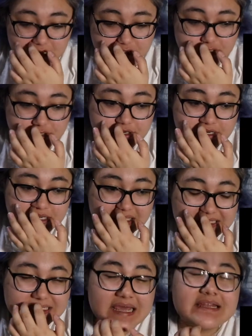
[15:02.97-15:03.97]
under
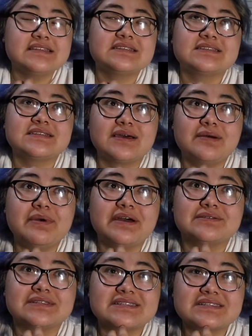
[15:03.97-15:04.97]
intense
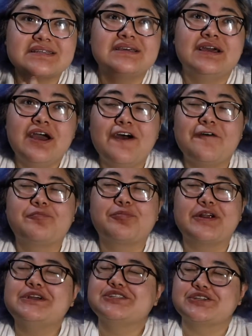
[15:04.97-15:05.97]
amounts of
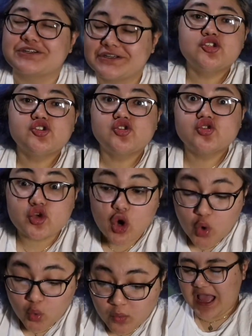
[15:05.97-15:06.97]
pressure.
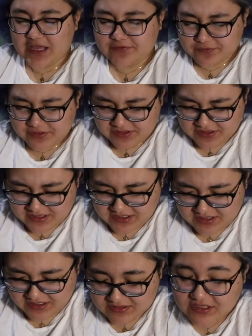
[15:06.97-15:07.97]
So
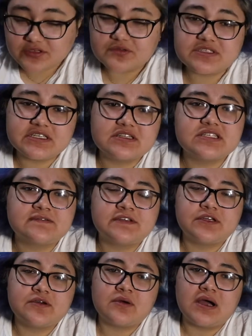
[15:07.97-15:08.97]
everything that you see in this
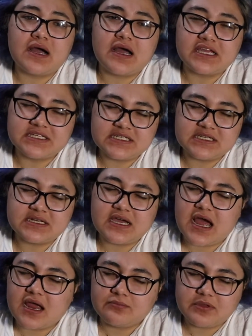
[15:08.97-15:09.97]
video, I did,
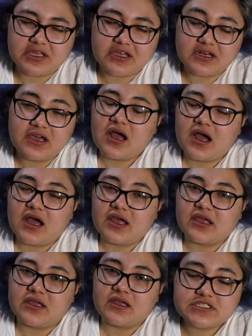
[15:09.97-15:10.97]
I made,
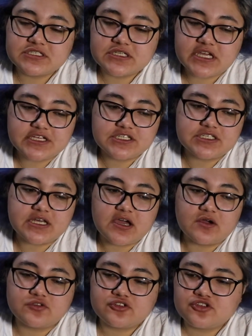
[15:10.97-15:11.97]
I sketched
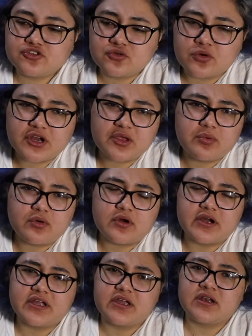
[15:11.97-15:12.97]
out,
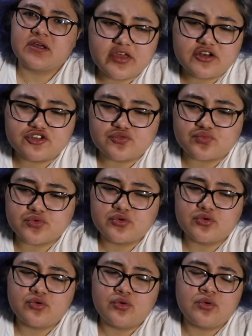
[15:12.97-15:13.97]
storyboarded, then
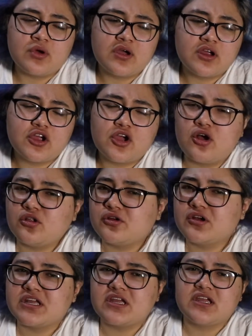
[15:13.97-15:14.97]
drew,
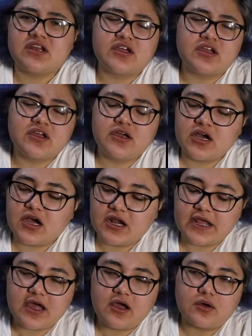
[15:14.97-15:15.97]
colored in, cut
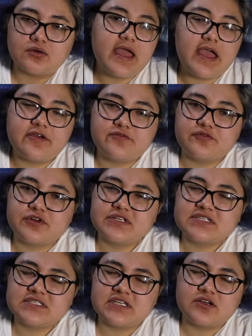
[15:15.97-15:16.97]
out every
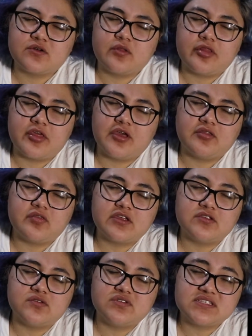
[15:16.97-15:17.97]
single thing
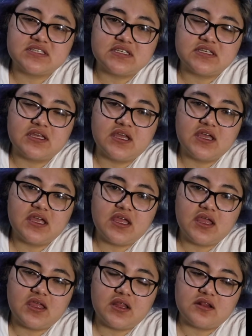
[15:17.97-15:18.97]
that you see
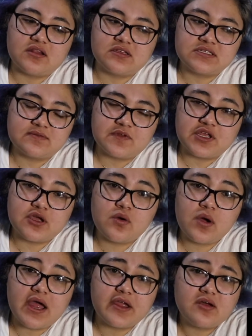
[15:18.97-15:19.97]
in this
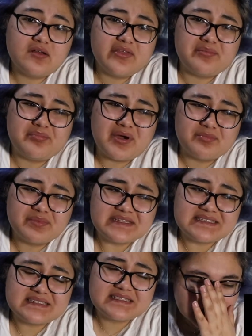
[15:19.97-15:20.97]
video. I call them
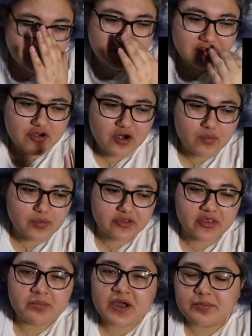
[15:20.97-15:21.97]
puppets. I mean, they're not
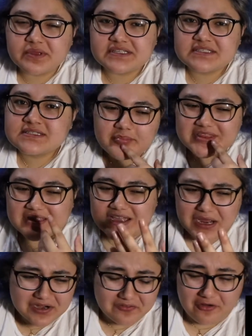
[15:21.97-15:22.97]
really puppets, but they
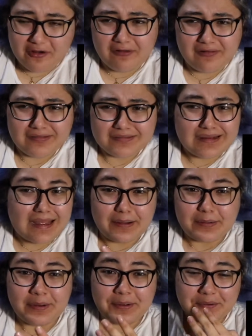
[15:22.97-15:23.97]
kind of are. I
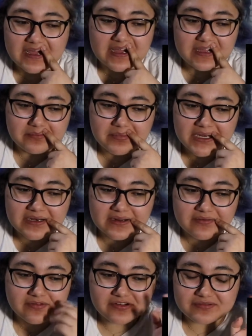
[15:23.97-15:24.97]
don't know. I made
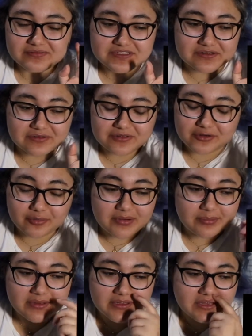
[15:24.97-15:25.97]
every single little
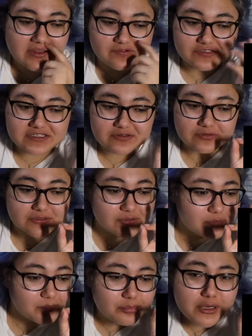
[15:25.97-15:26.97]
puppet, every single
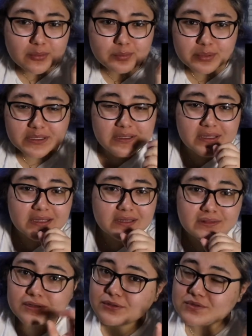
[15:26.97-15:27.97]
little prop
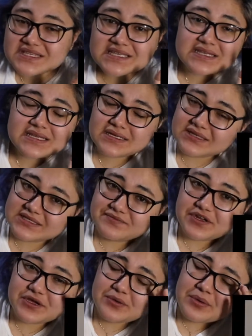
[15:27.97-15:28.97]
that you see in this
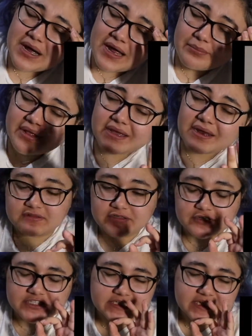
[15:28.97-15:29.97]
video. I made
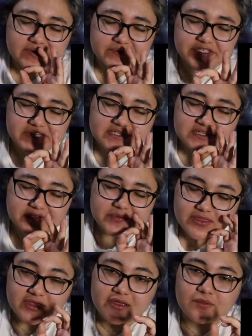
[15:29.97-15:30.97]
literally every single
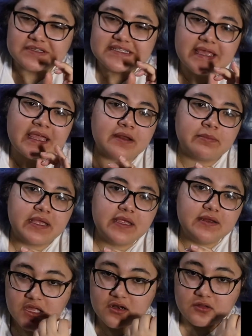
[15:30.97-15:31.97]
thing was
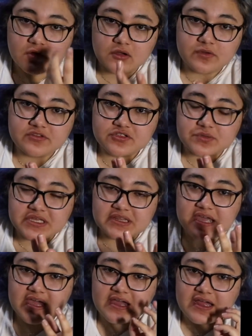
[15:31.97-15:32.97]
handmade. And along with doing
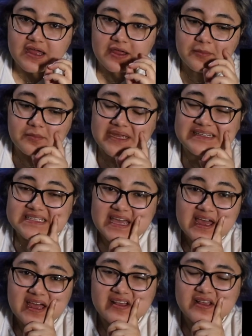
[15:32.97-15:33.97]
that, my
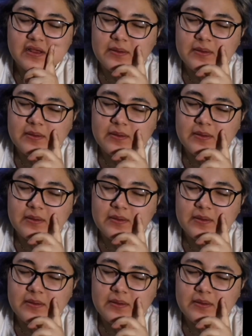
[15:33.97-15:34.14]
dad,